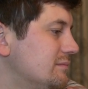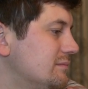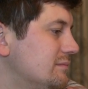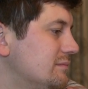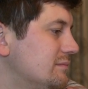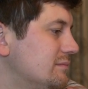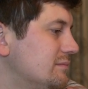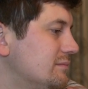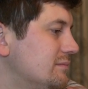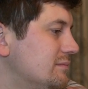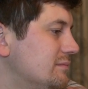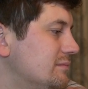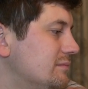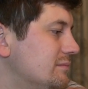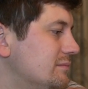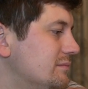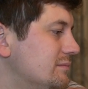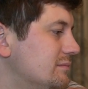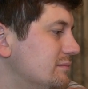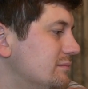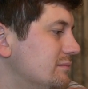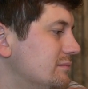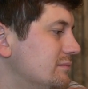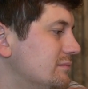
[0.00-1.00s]

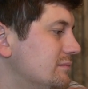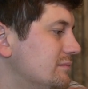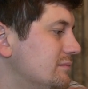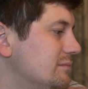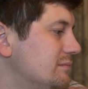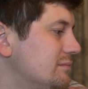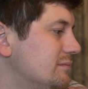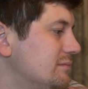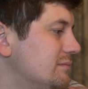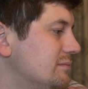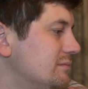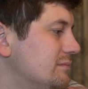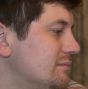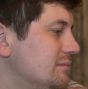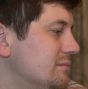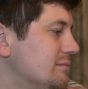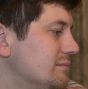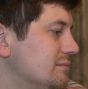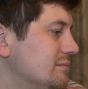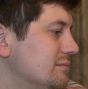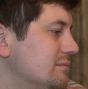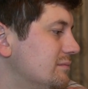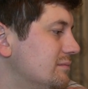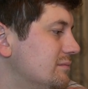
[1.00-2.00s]

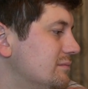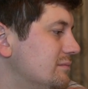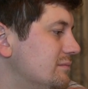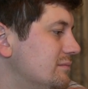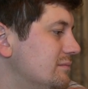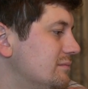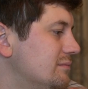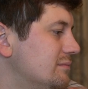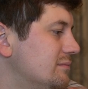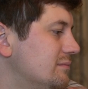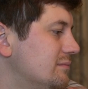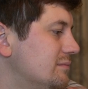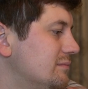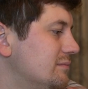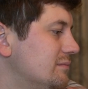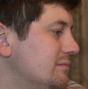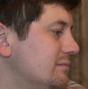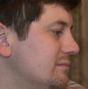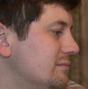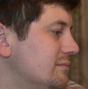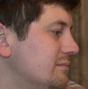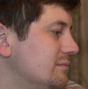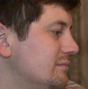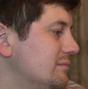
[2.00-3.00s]

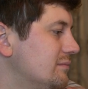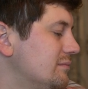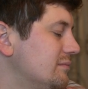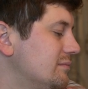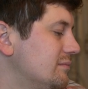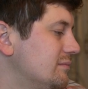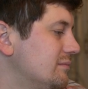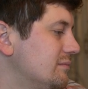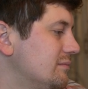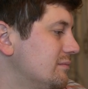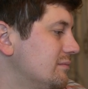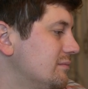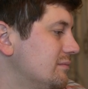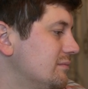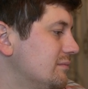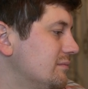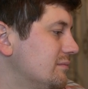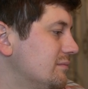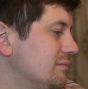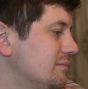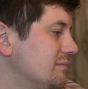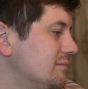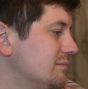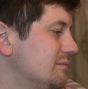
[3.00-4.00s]

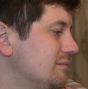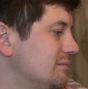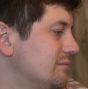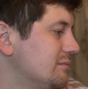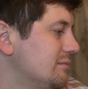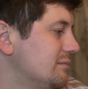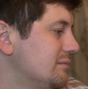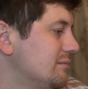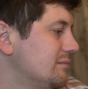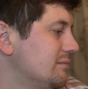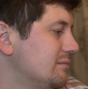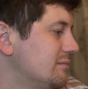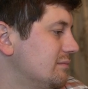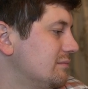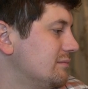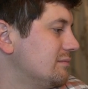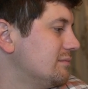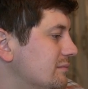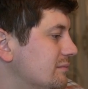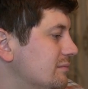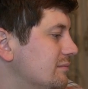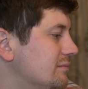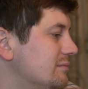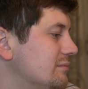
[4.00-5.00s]

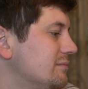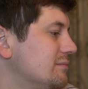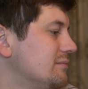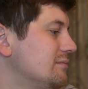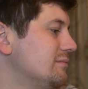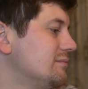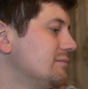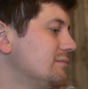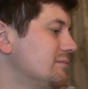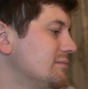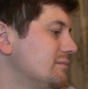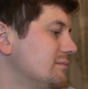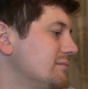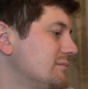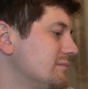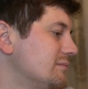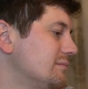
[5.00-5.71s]
(silent)